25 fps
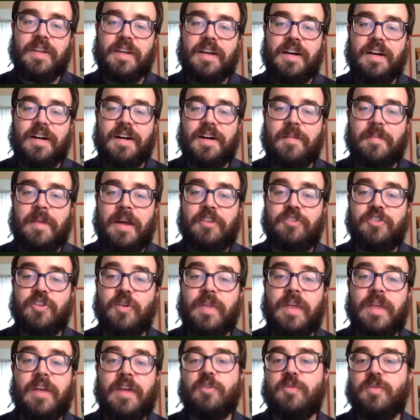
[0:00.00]
Um, and
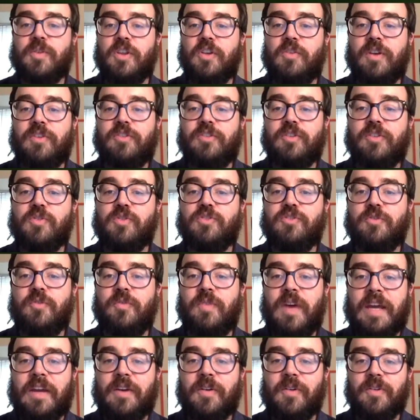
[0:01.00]
so that overload resolution
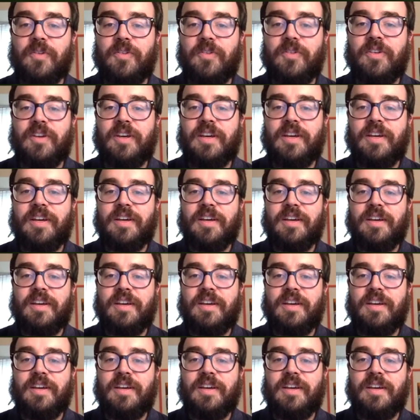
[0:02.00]
fails.